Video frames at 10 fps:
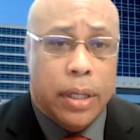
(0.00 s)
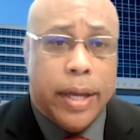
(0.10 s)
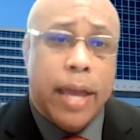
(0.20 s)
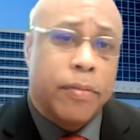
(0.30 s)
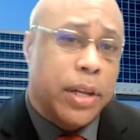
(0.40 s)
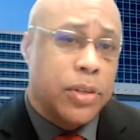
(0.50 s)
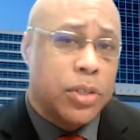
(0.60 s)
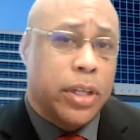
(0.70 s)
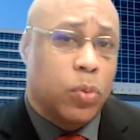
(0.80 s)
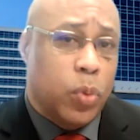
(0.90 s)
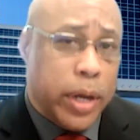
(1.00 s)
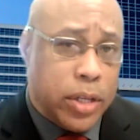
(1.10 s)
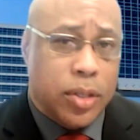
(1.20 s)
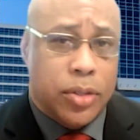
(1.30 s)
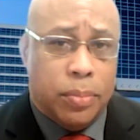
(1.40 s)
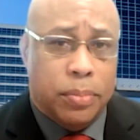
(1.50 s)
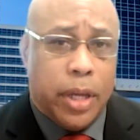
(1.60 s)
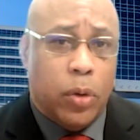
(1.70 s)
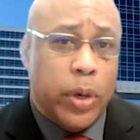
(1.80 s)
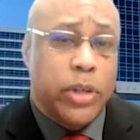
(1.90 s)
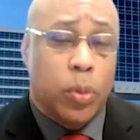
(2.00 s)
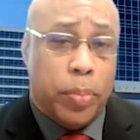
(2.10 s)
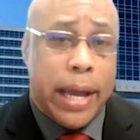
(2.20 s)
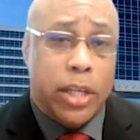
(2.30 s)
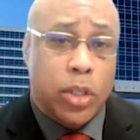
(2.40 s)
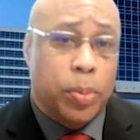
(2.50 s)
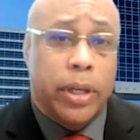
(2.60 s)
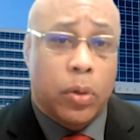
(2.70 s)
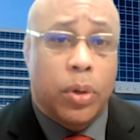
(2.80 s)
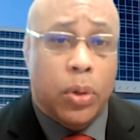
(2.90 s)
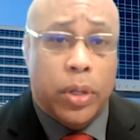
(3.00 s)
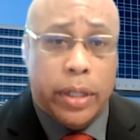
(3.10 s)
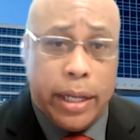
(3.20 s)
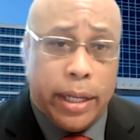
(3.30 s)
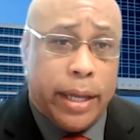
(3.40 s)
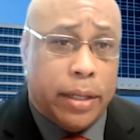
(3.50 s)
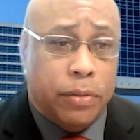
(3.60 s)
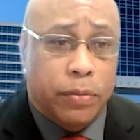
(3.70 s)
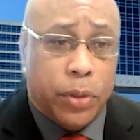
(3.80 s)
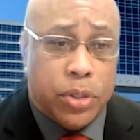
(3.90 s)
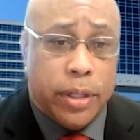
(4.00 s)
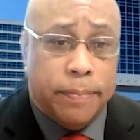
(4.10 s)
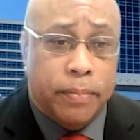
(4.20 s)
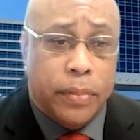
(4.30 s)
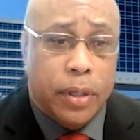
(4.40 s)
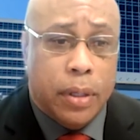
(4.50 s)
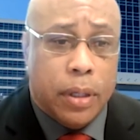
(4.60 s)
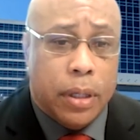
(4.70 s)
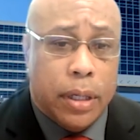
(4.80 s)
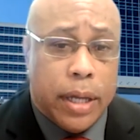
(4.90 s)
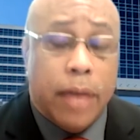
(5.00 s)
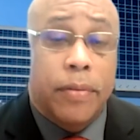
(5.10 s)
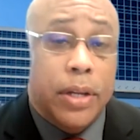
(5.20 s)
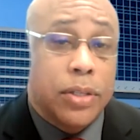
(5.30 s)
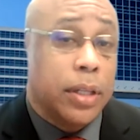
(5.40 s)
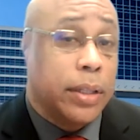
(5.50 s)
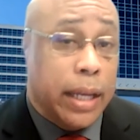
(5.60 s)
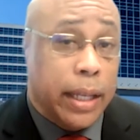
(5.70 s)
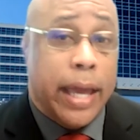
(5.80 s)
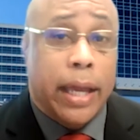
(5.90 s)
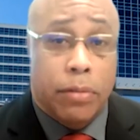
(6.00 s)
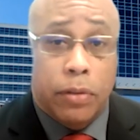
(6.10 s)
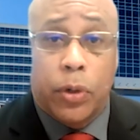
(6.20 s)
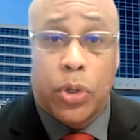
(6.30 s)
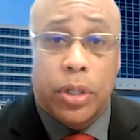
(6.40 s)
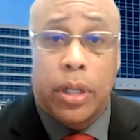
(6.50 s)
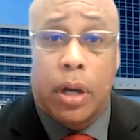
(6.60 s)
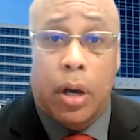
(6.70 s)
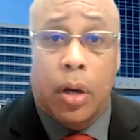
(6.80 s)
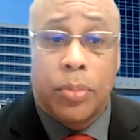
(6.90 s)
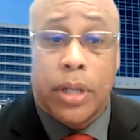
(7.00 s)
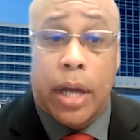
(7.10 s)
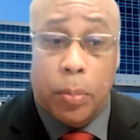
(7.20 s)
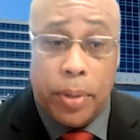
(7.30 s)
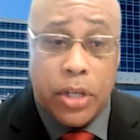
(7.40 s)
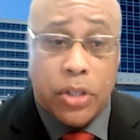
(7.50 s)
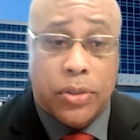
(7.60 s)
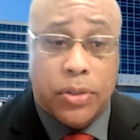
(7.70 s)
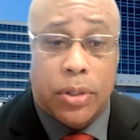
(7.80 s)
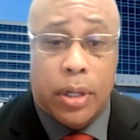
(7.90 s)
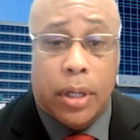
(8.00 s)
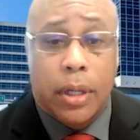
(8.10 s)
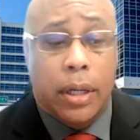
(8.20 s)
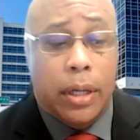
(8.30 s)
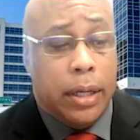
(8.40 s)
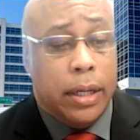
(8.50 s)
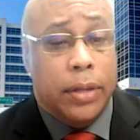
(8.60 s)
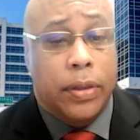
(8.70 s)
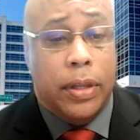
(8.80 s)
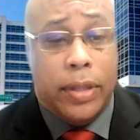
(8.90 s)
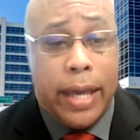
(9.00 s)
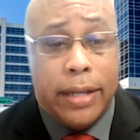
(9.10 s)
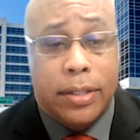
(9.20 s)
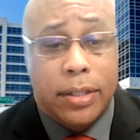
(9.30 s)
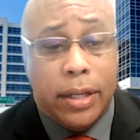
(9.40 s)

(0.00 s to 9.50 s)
evidence that racism and racial bias play a role in that lack of diversity, evidence that that lack of diversity harms our patients, that